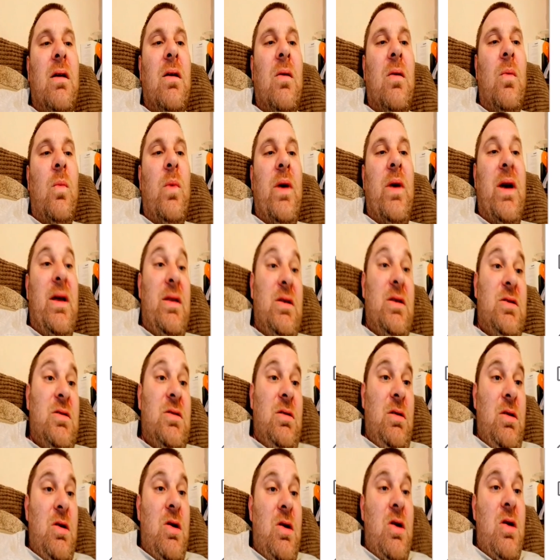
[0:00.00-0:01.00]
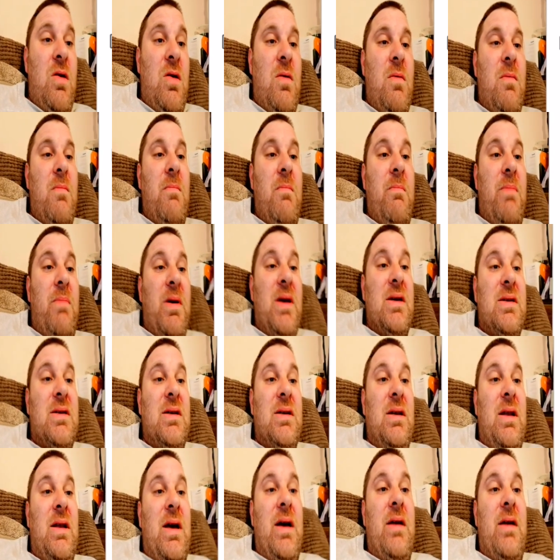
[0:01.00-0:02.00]
We get this a lot,
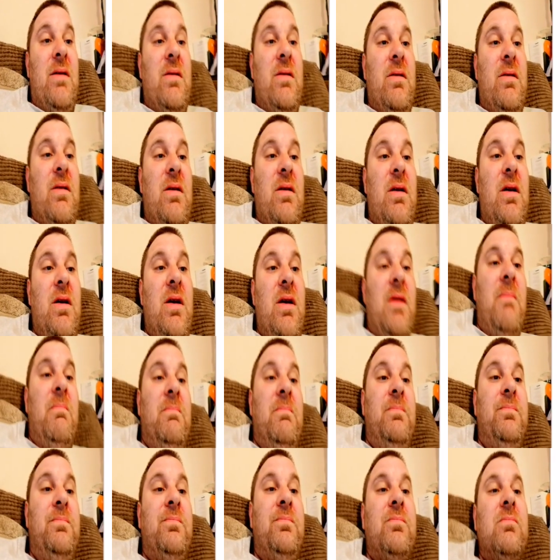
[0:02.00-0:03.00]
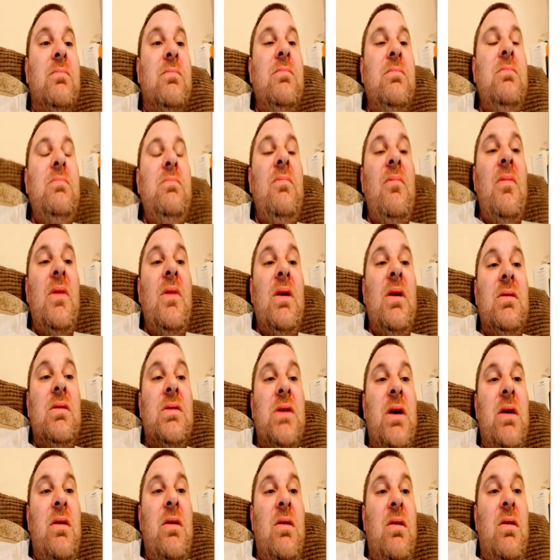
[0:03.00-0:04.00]
basically, saying,
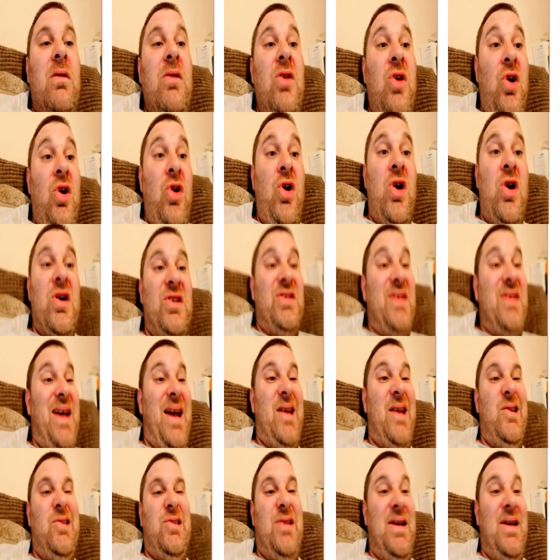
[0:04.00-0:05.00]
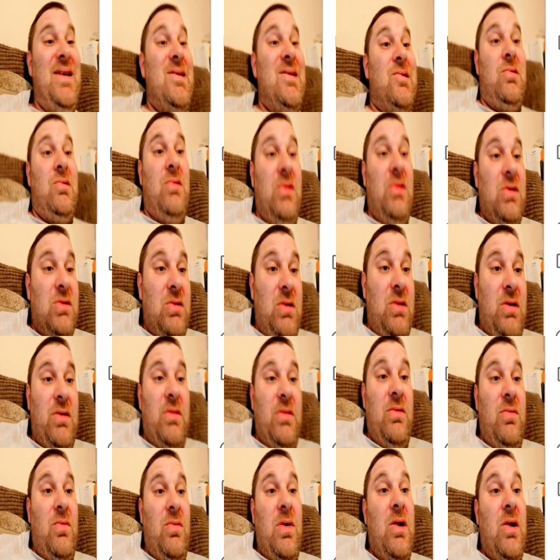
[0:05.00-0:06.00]
"Oh, you're not a scientist, and all this lot,
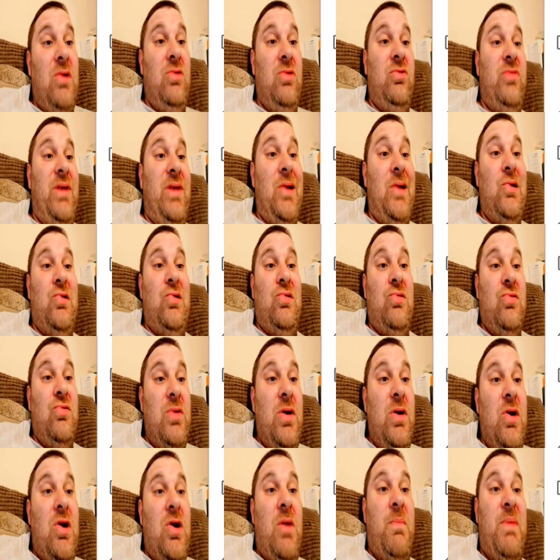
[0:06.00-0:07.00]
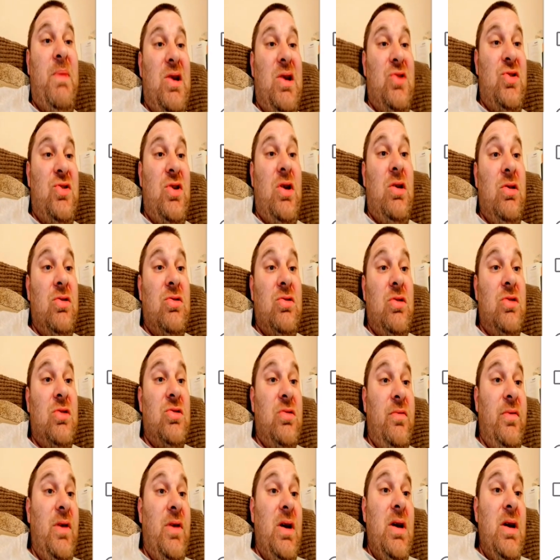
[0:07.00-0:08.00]
and you ain't got credentials, you ain't got a PhD, all this sort
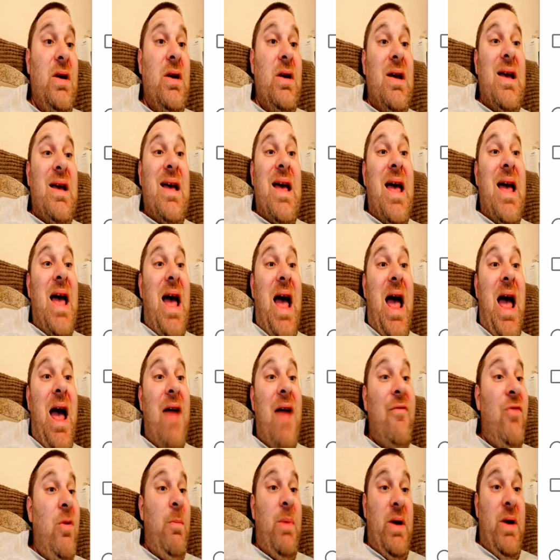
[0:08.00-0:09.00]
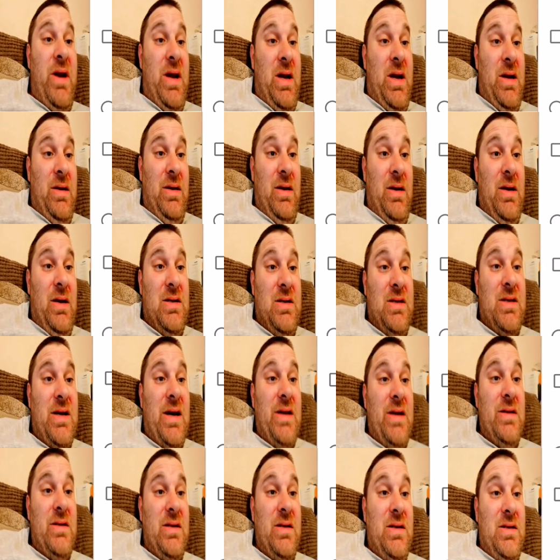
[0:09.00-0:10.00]
of stuff." Everybody is a
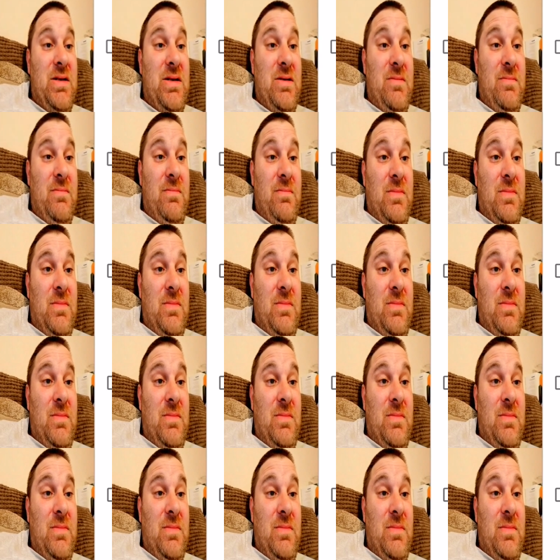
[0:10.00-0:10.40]
scientist.